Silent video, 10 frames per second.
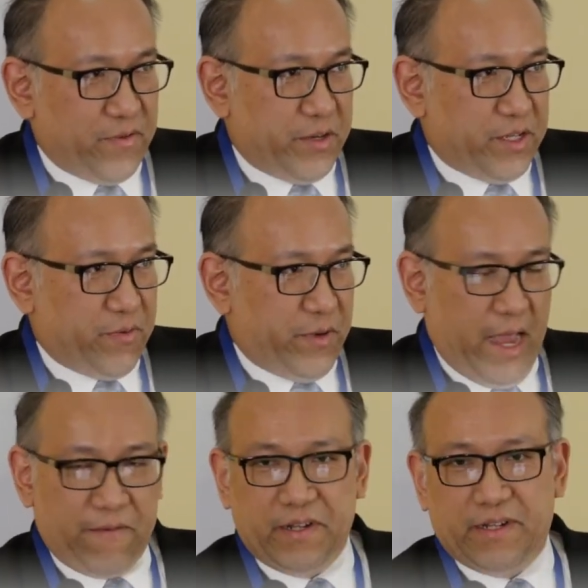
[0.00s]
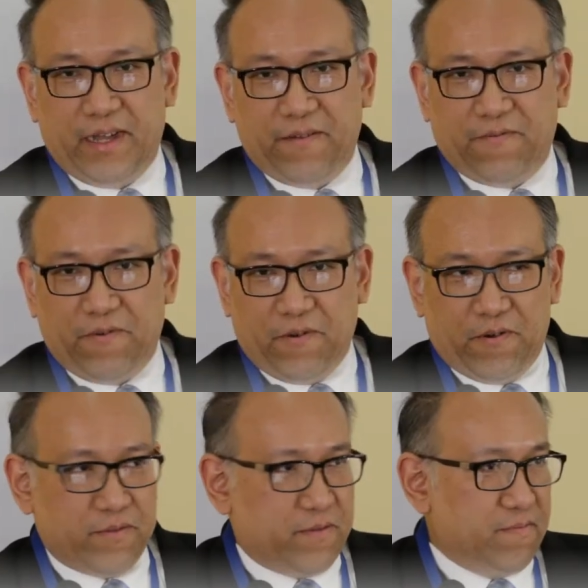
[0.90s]
which we haven't done
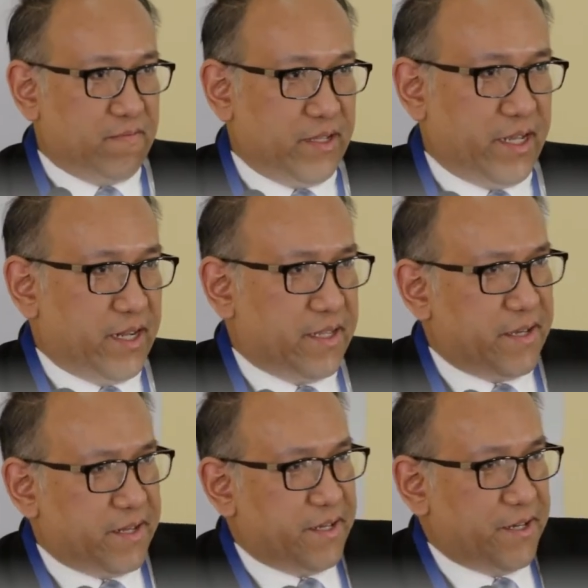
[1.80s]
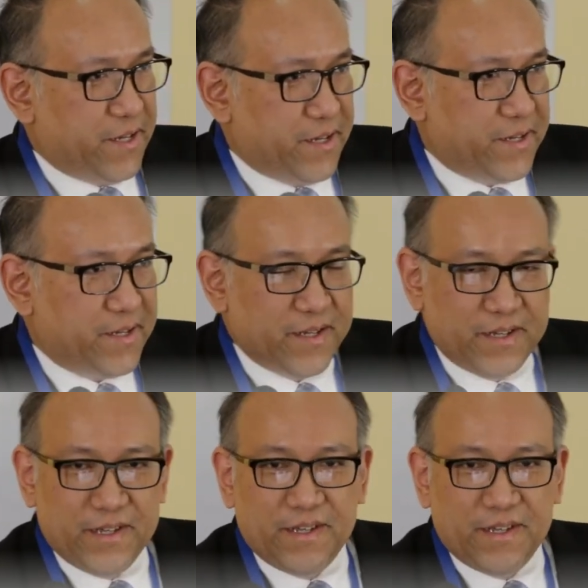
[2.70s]
for nearly 30 years,